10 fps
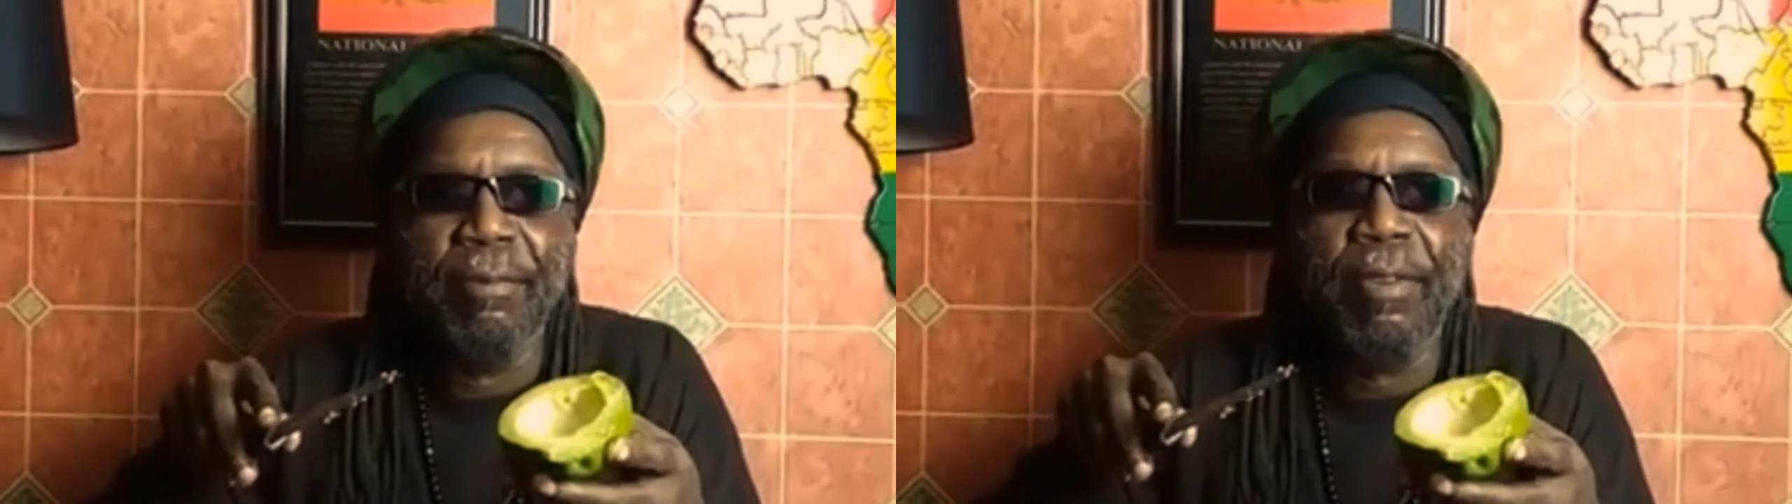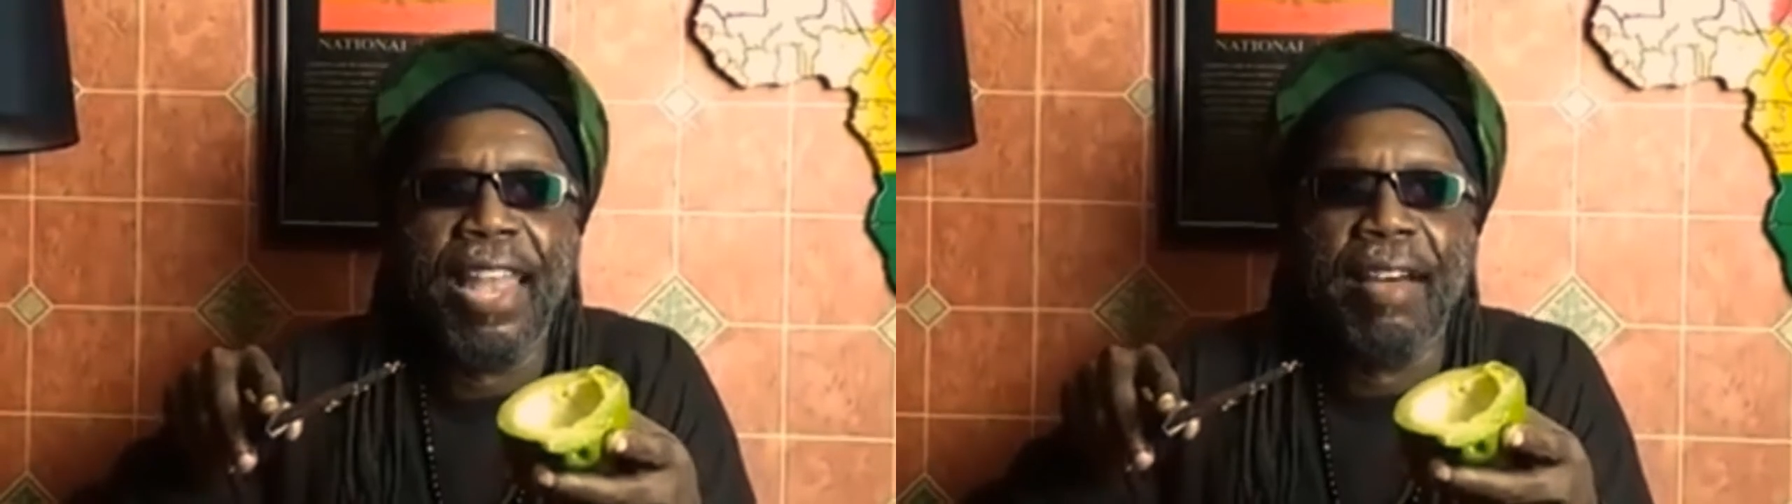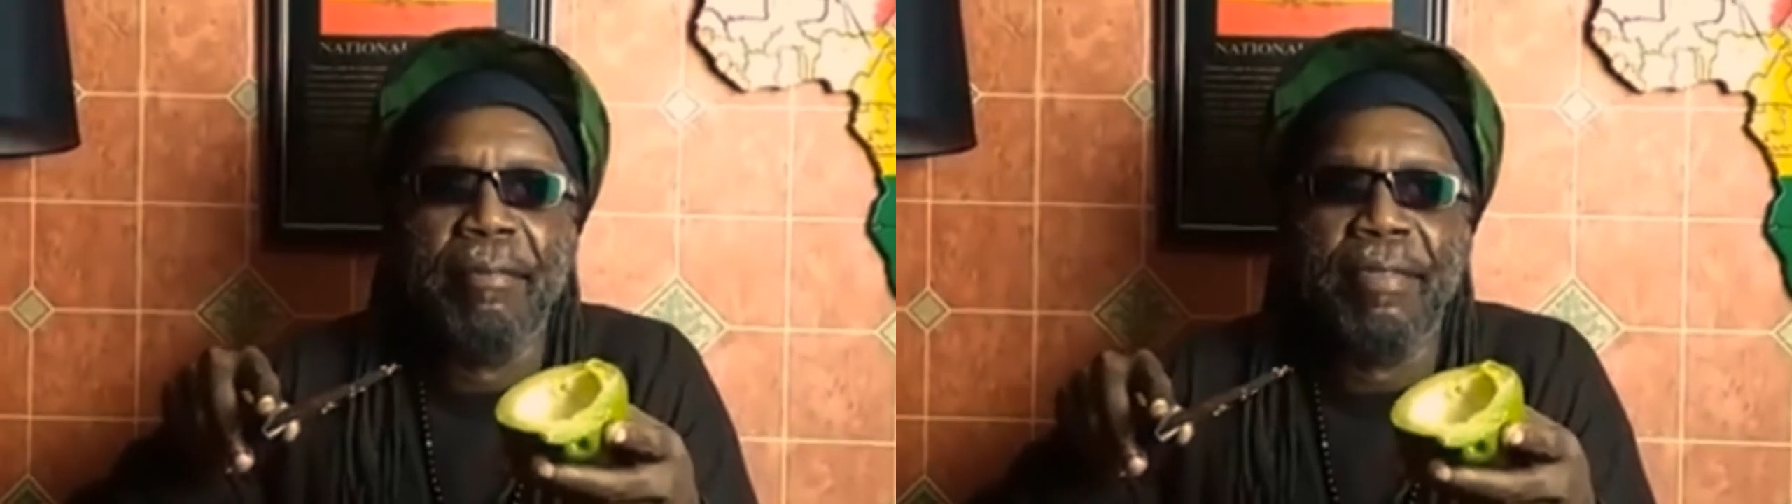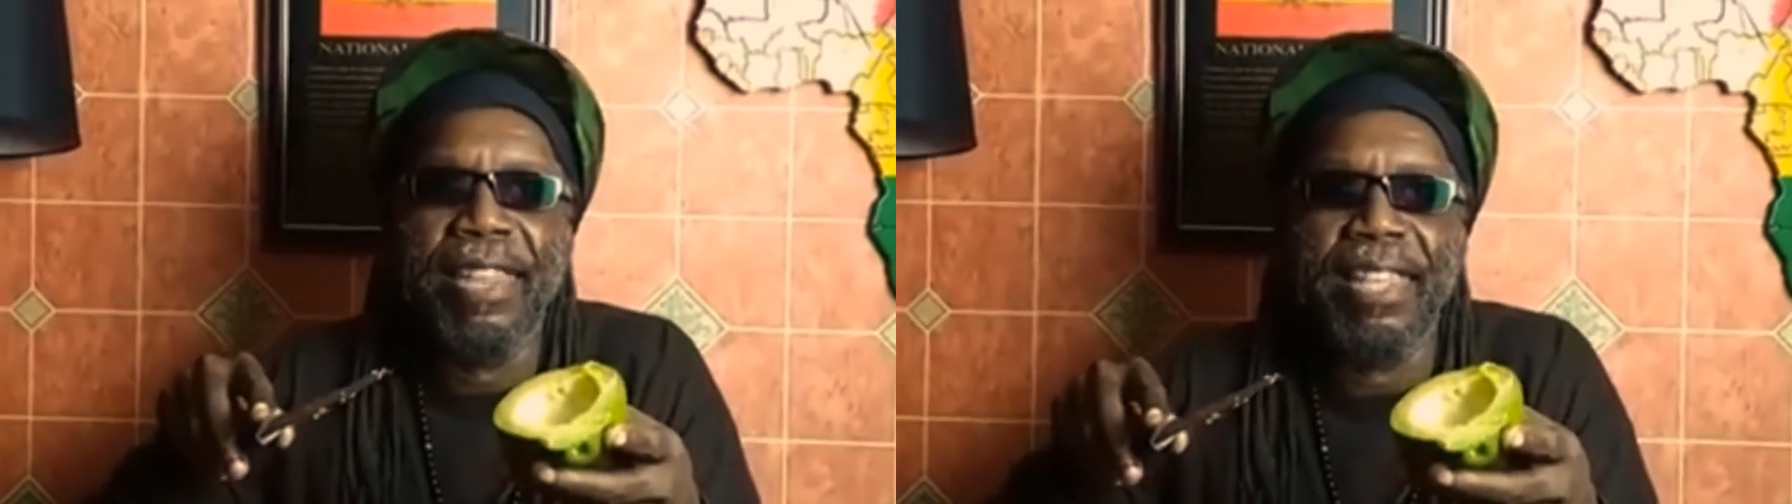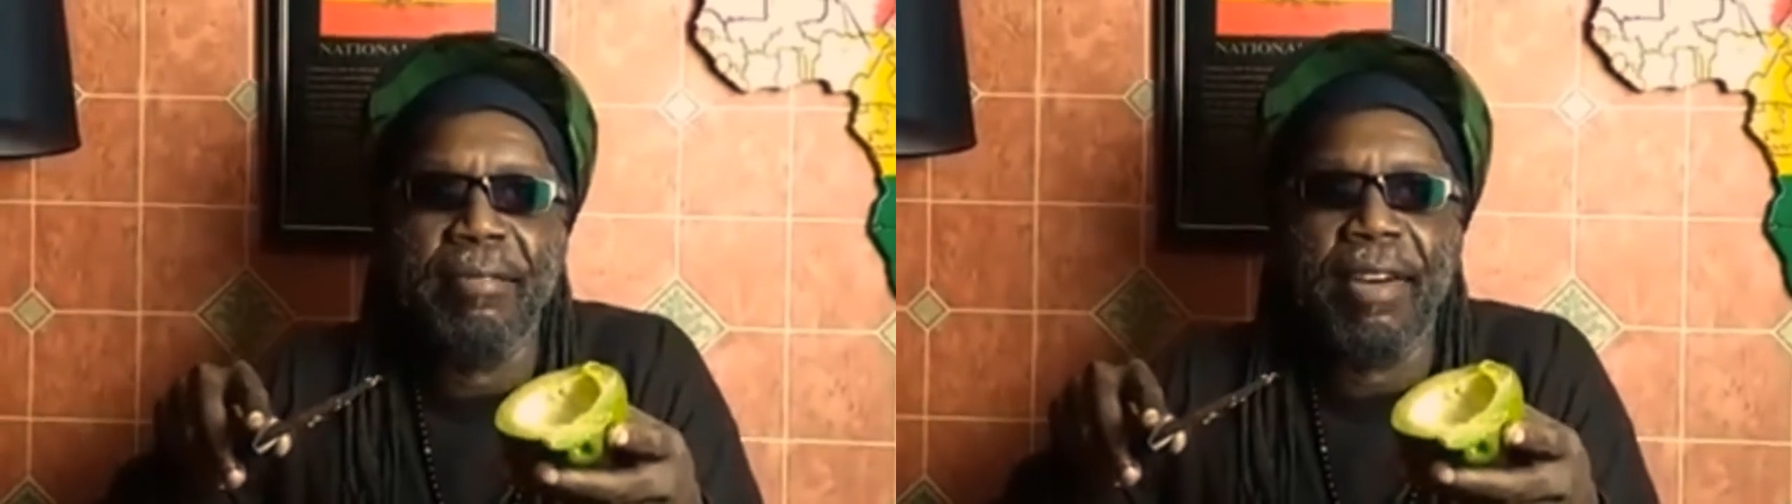full of
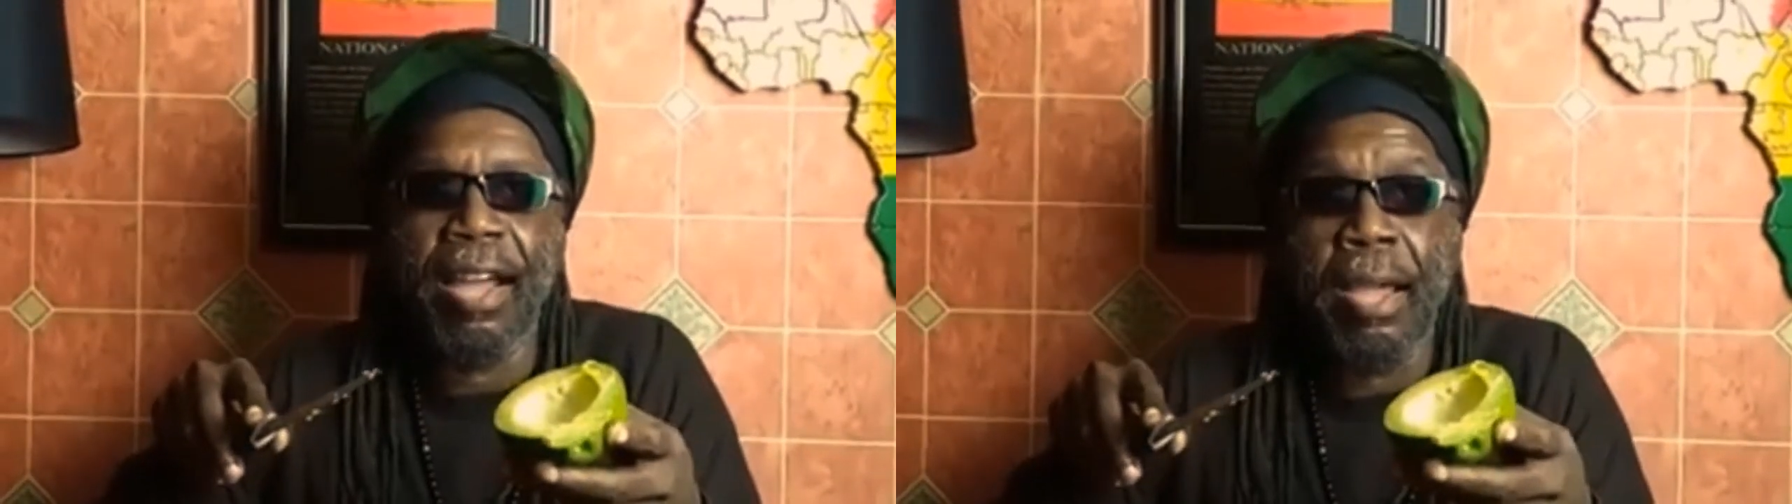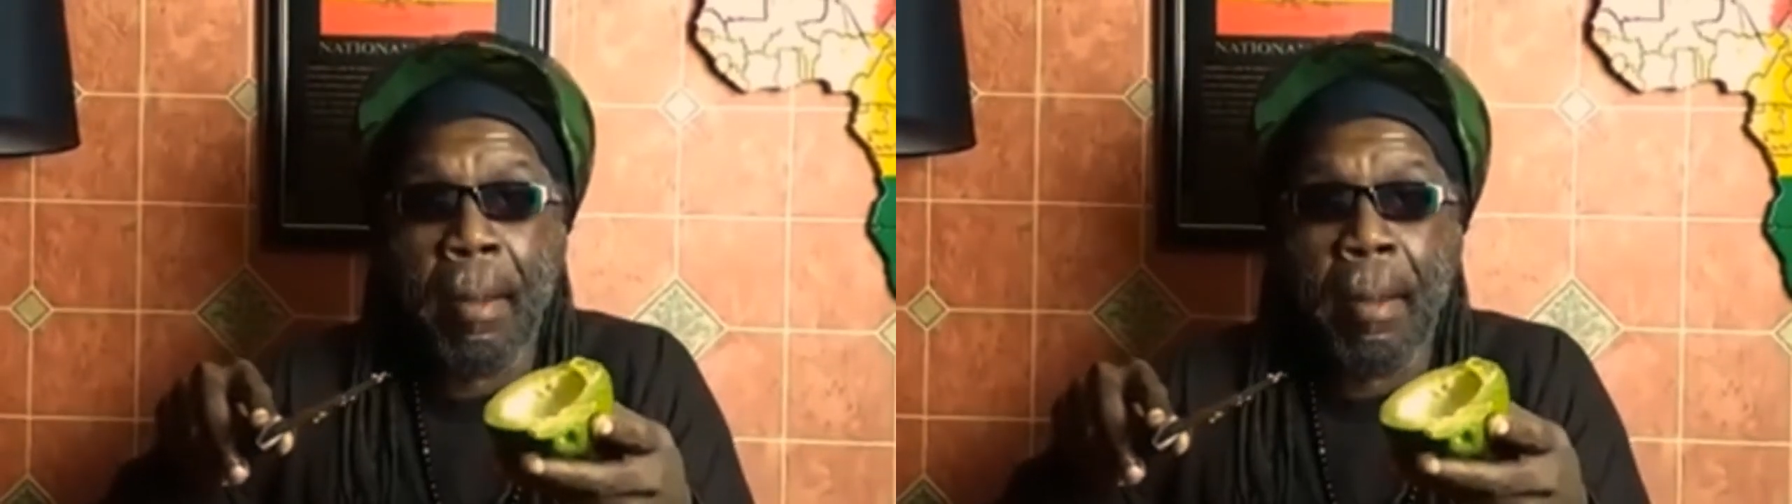flavor,